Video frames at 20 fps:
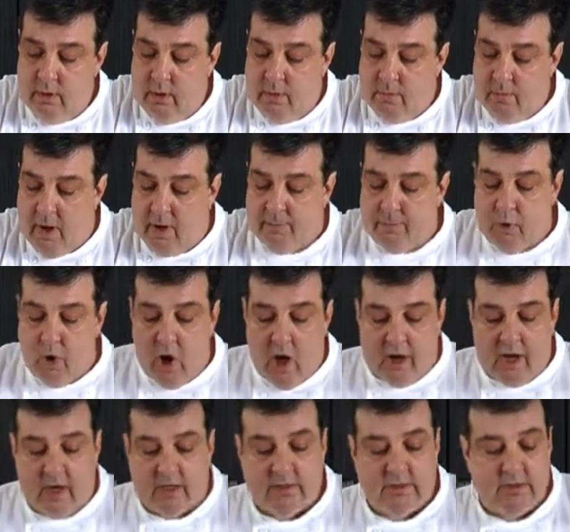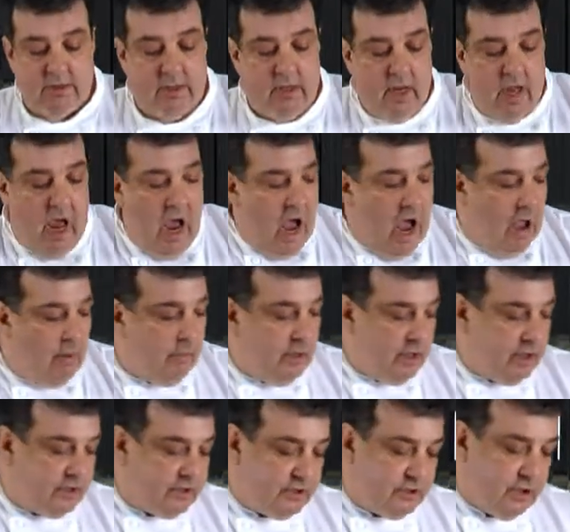my product. I'm going
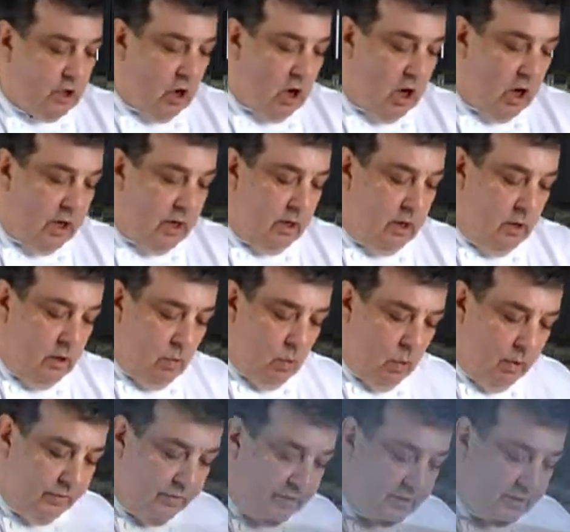to start with the